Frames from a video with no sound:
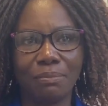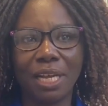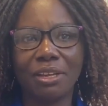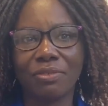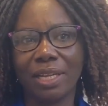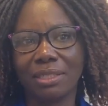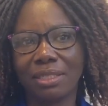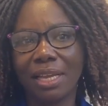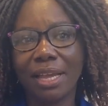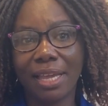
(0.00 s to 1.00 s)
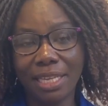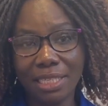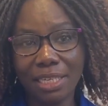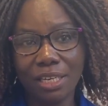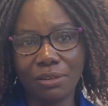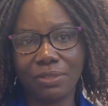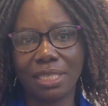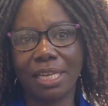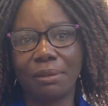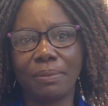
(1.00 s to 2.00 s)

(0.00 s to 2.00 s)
migraines. Getting enough sleep